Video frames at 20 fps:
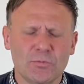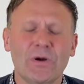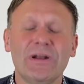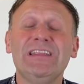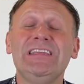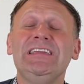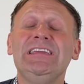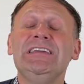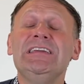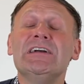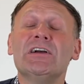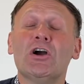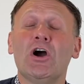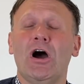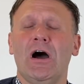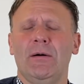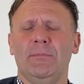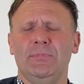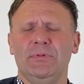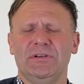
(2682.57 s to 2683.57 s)
what he
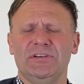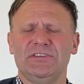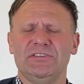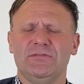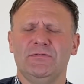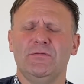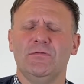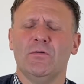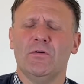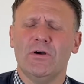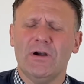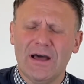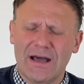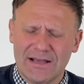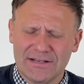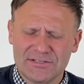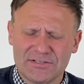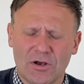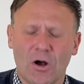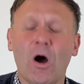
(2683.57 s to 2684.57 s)
accomplished for
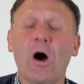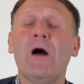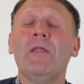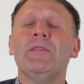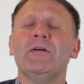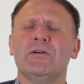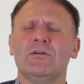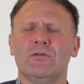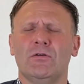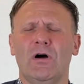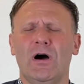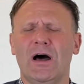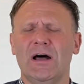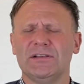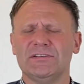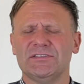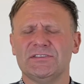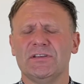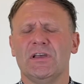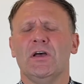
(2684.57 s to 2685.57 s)
us on the
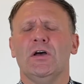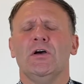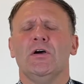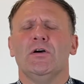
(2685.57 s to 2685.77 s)
cross